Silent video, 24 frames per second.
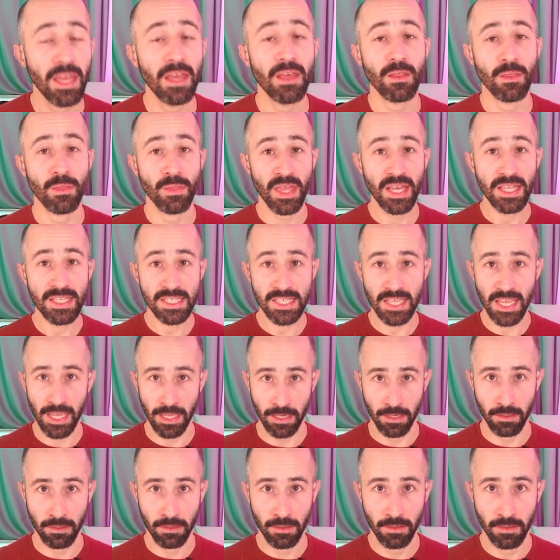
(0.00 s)
That's
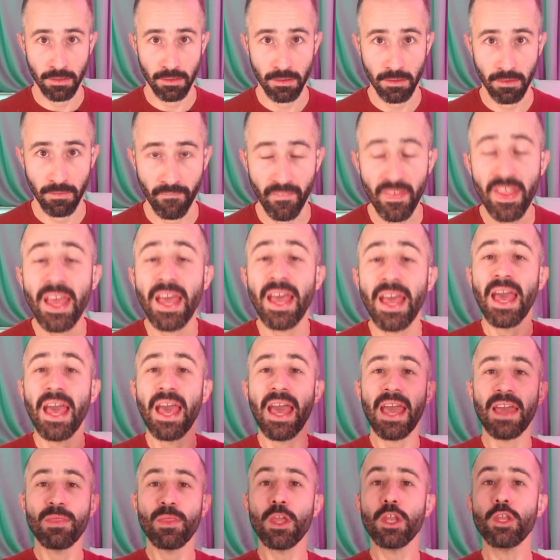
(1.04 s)
it.
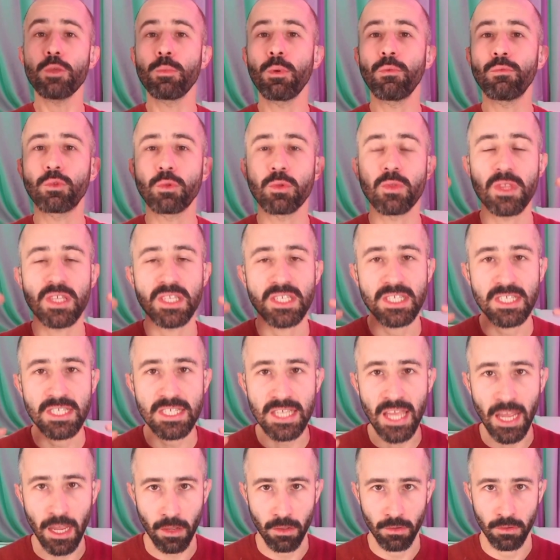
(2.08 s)
And then you move to the
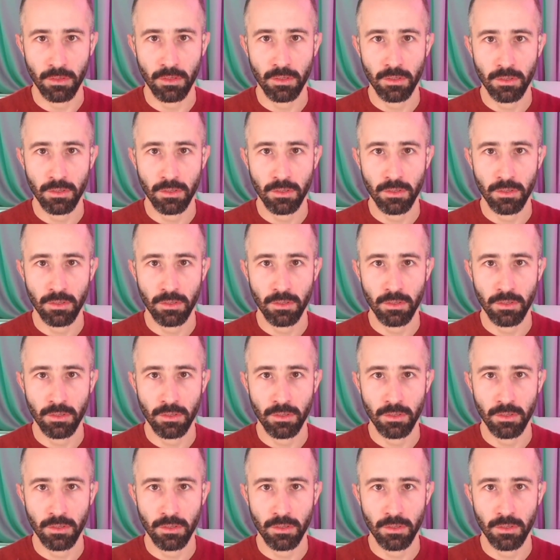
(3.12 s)
second